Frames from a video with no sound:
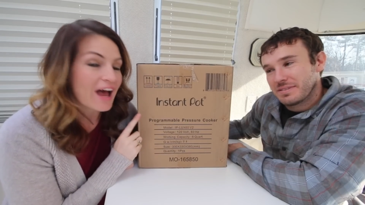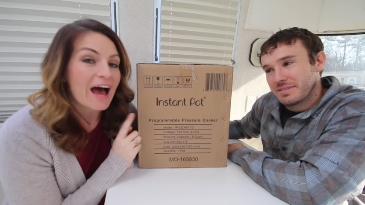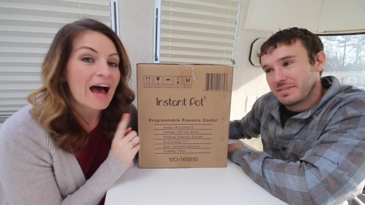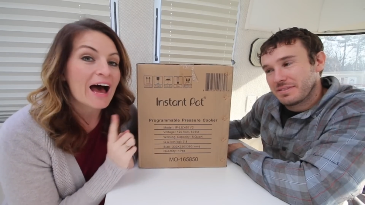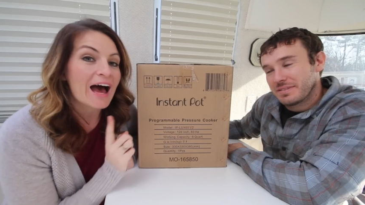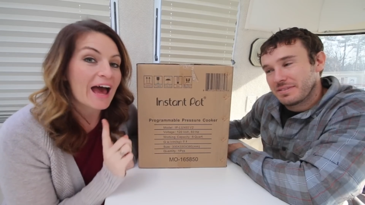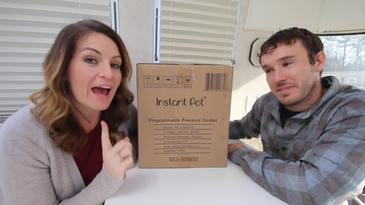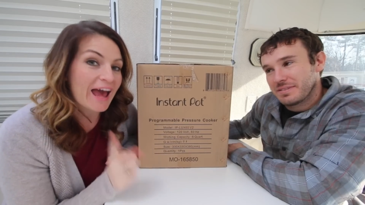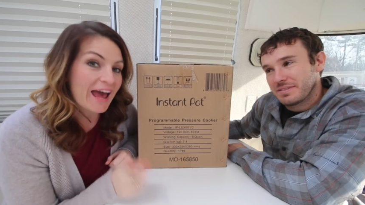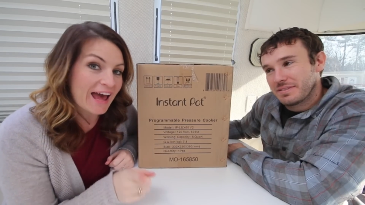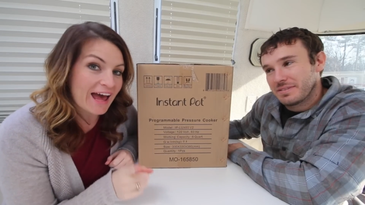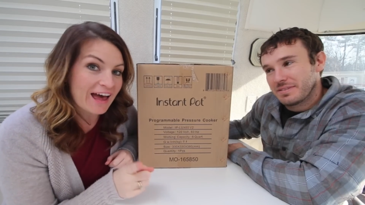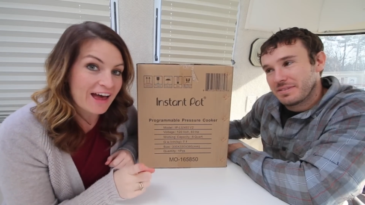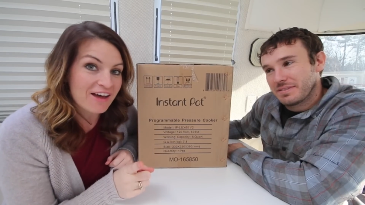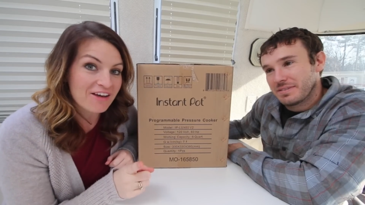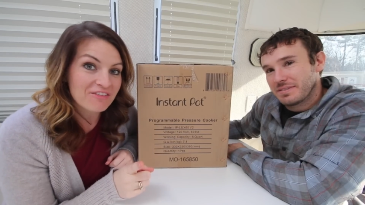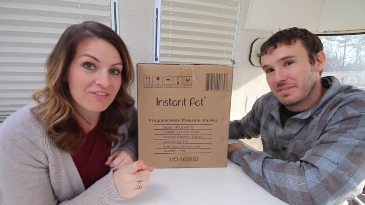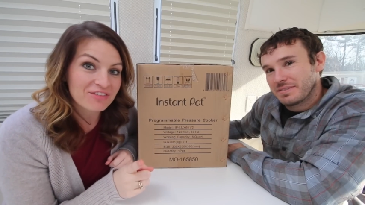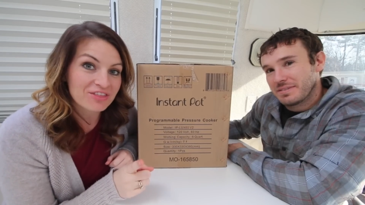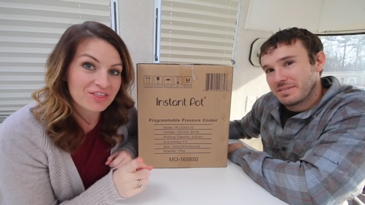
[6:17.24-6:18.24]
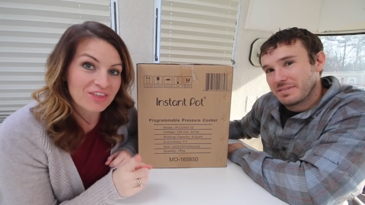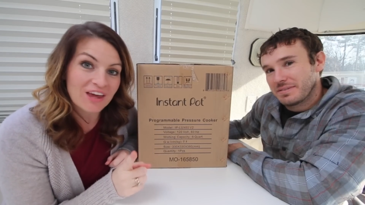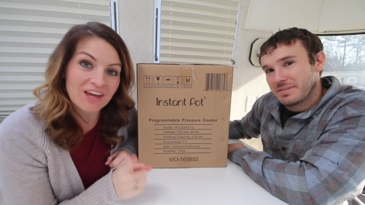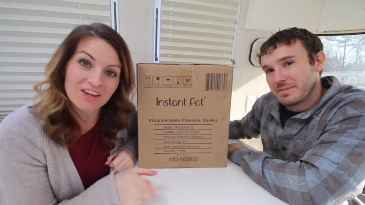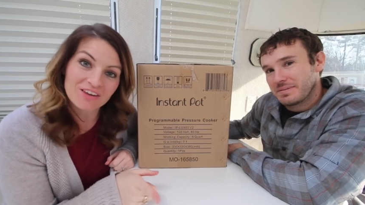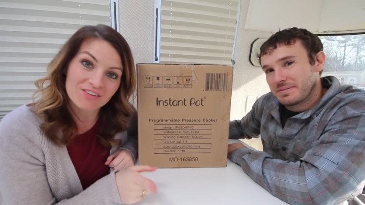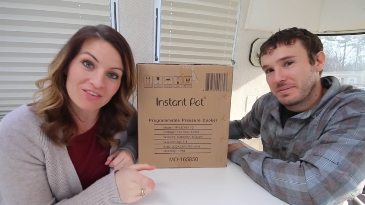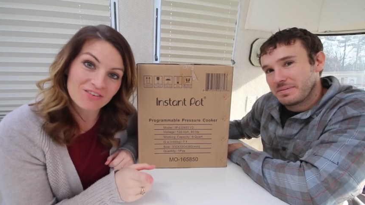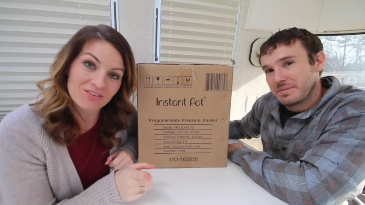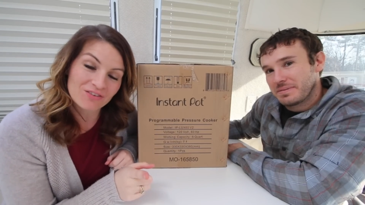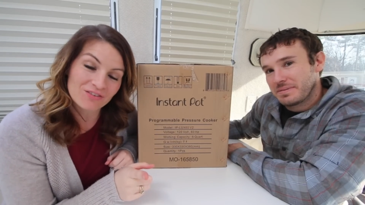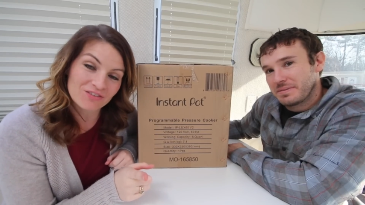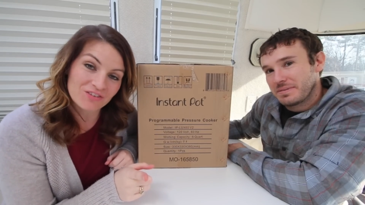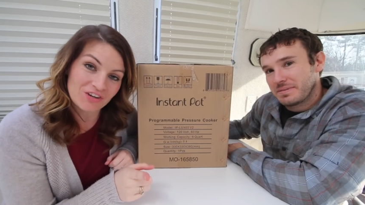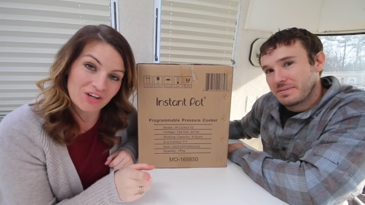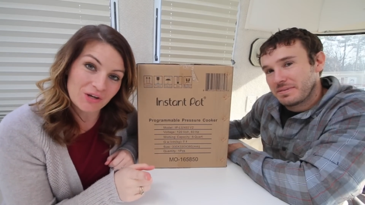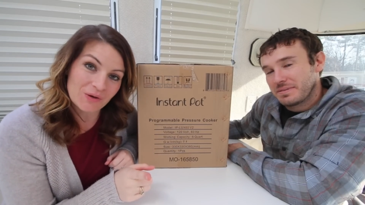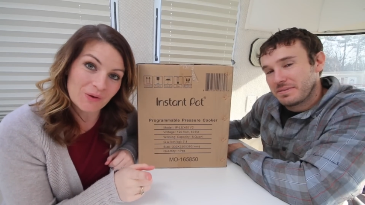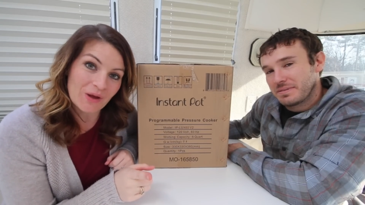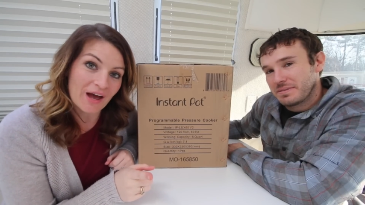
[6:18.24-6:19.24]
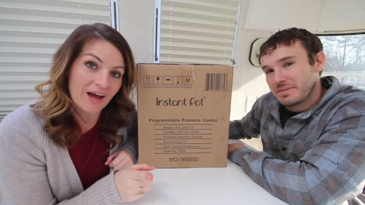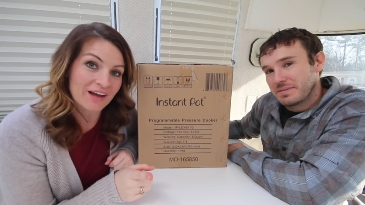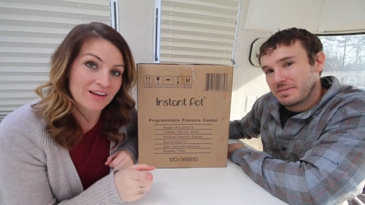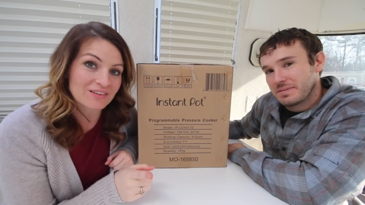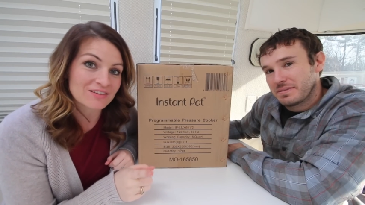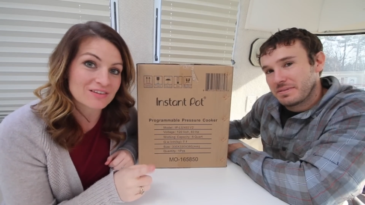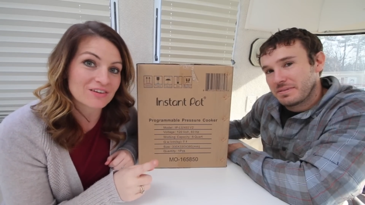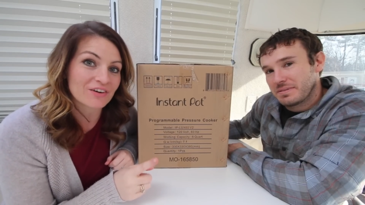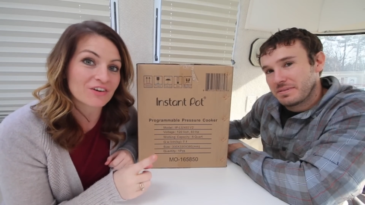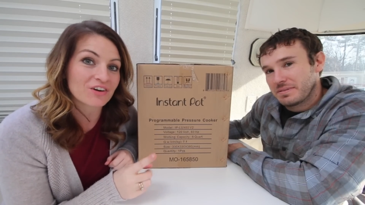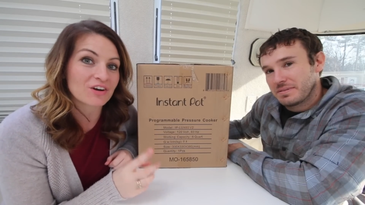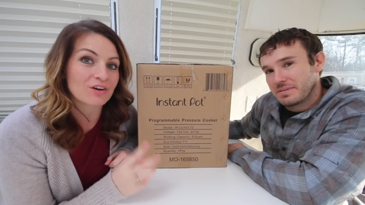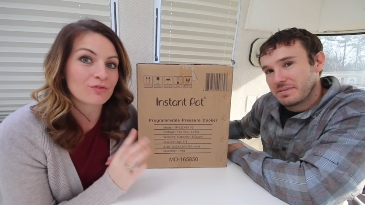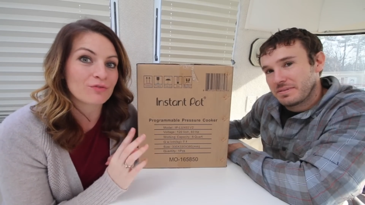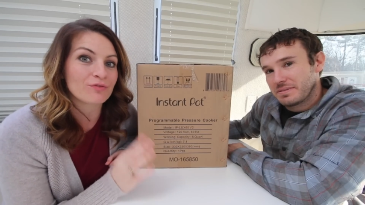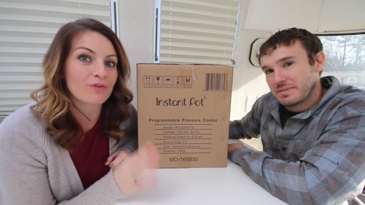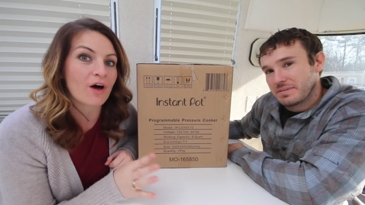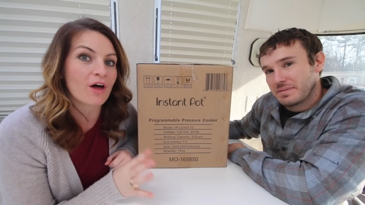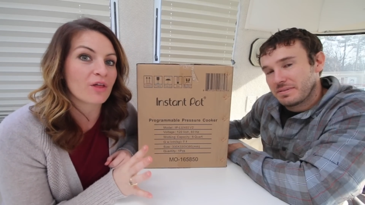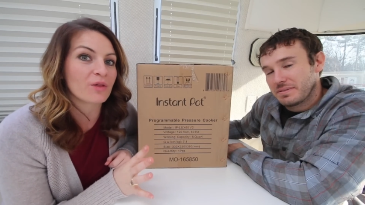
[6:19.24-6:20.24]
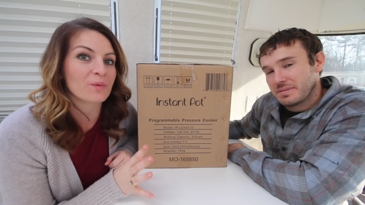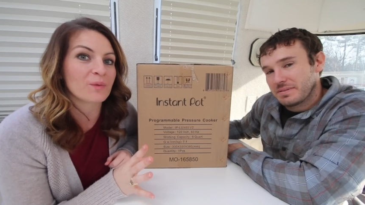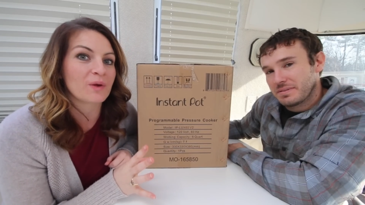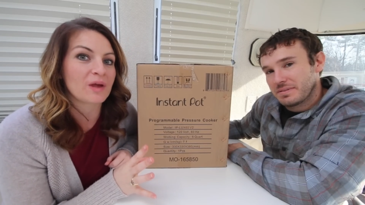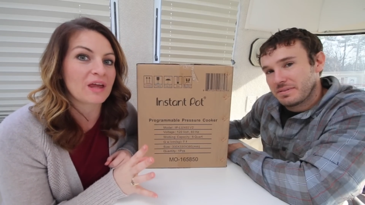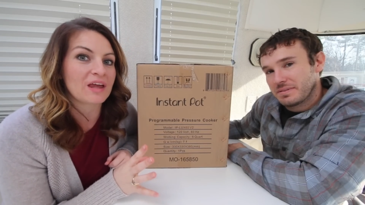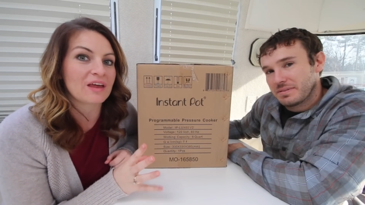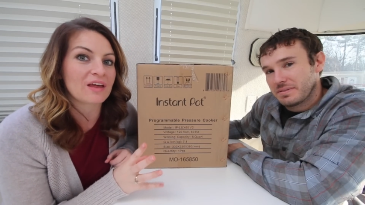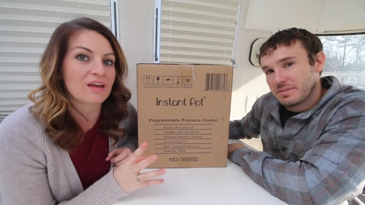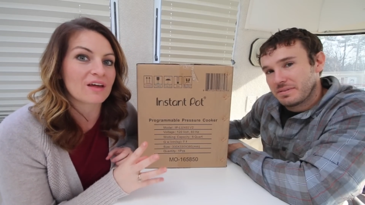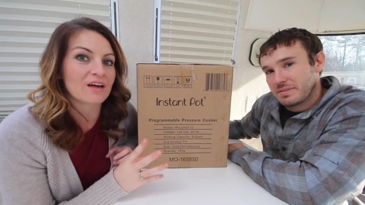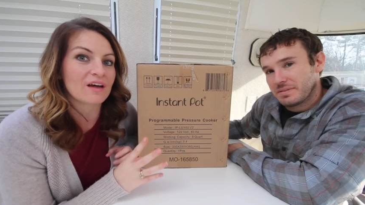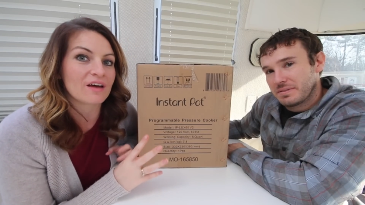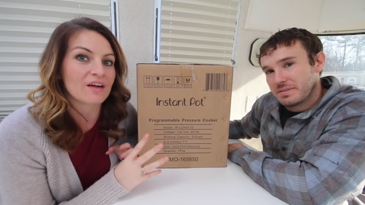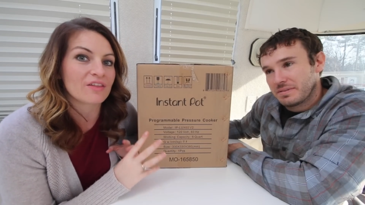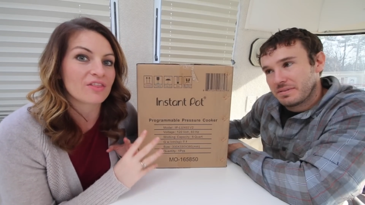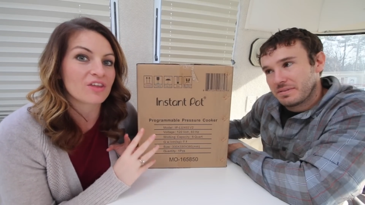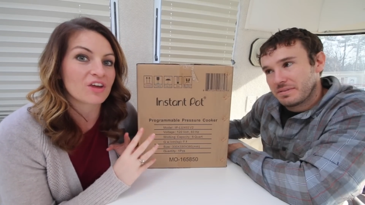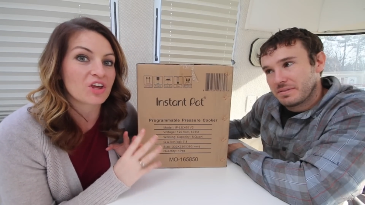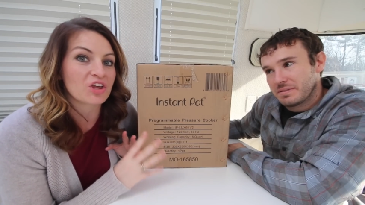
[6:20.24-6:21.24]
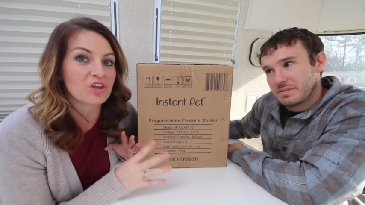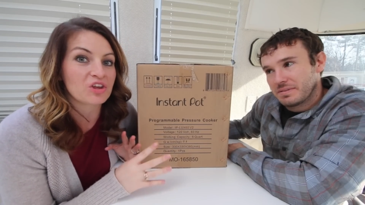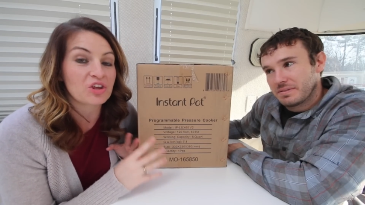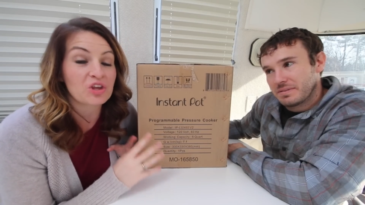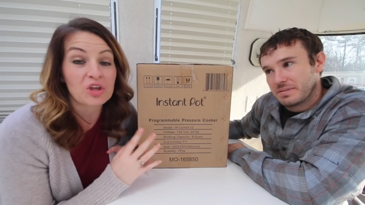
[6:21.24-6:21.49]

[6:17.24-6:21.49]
Speaker 1: I have, thanks to you guys, started following the